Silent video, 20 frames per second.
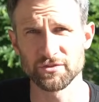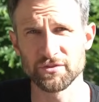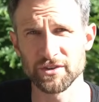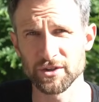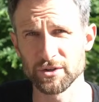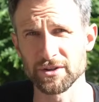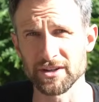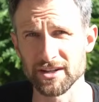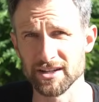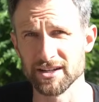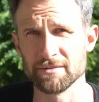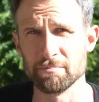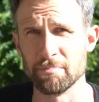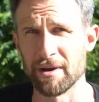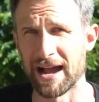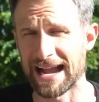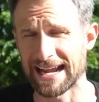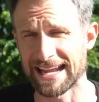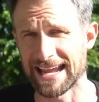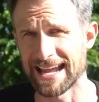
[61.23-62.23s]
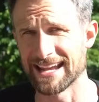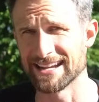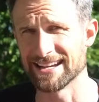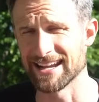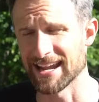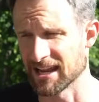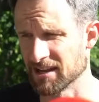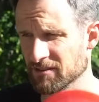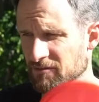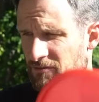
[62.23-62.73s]
feel good backhand
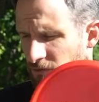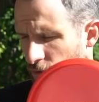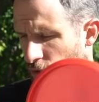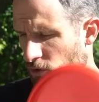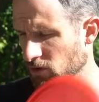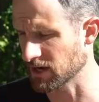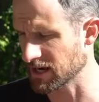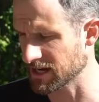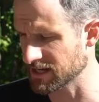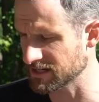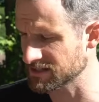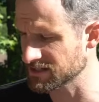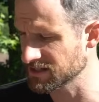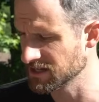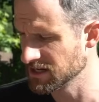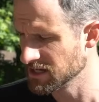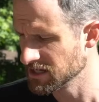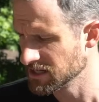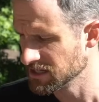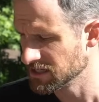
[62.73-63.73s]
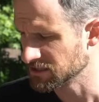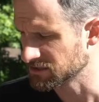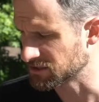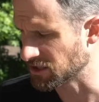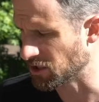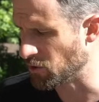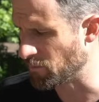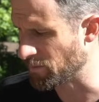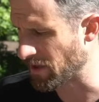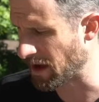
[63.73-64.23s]
and forehand.
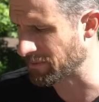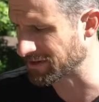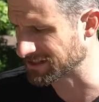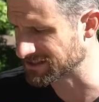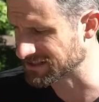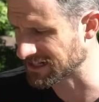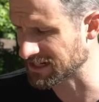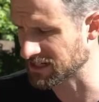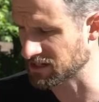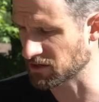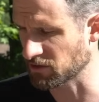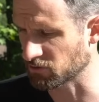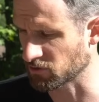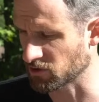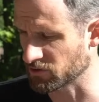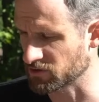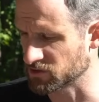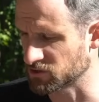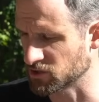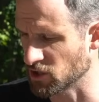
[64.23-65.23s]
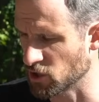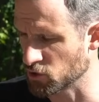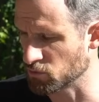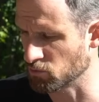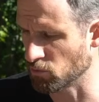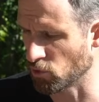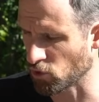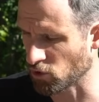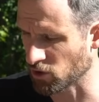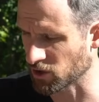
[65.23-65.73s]
So I'm excited to throw the zone
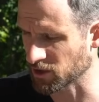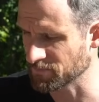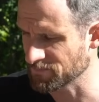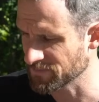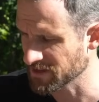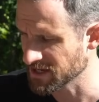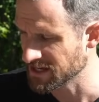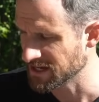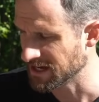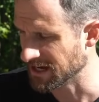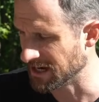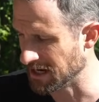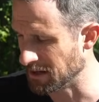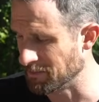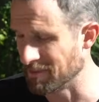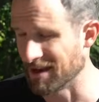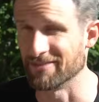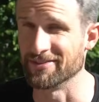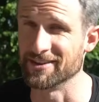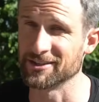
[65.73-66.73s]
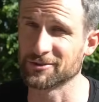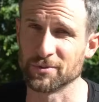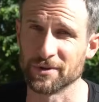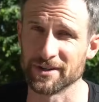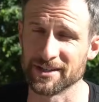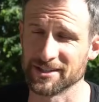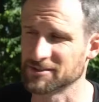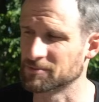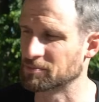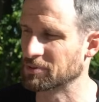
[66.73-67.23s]
more. And this
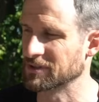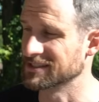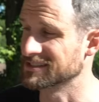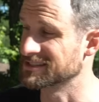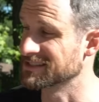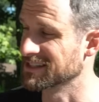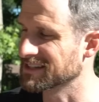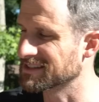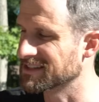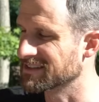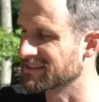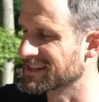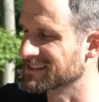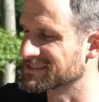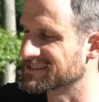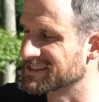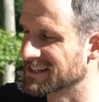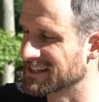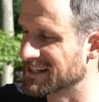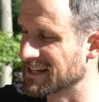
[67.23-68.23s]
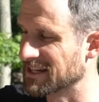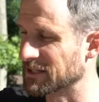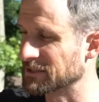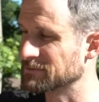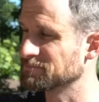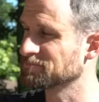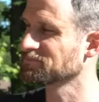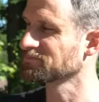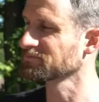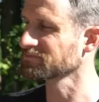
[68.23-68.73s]
one is pretty sick that they sent
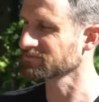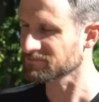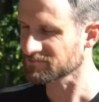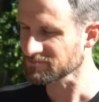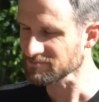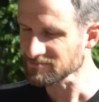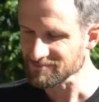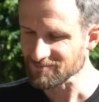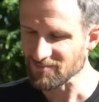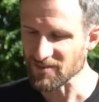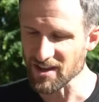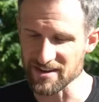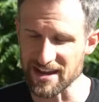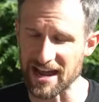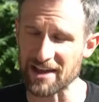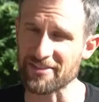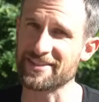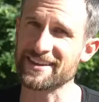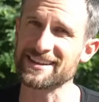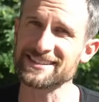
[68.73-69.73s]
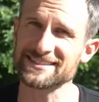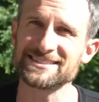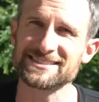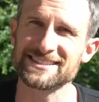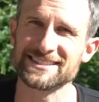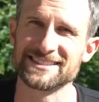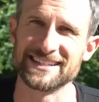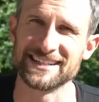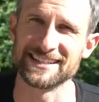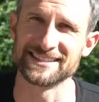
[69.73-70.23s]
here. Now this is
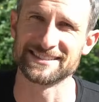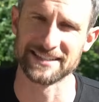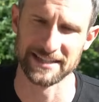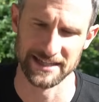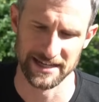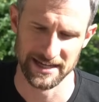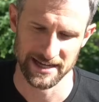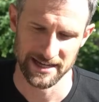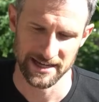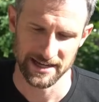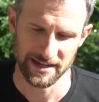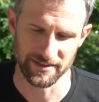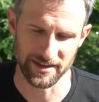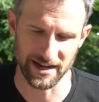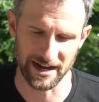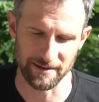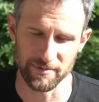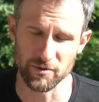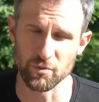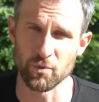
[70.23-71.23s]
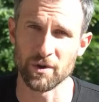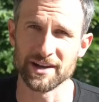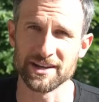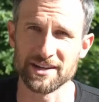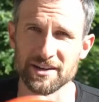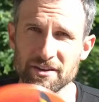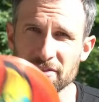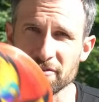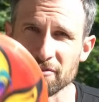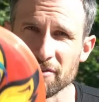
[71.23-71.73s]
a disc that I've been
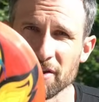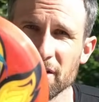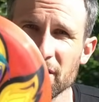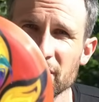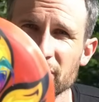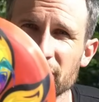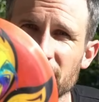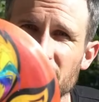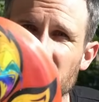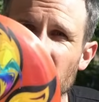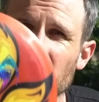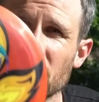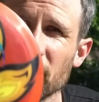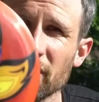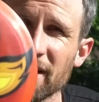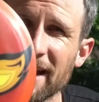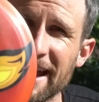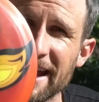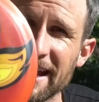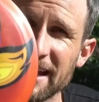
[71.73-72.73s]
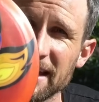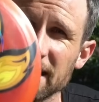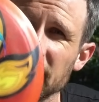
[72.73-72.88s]
wanting to throw for a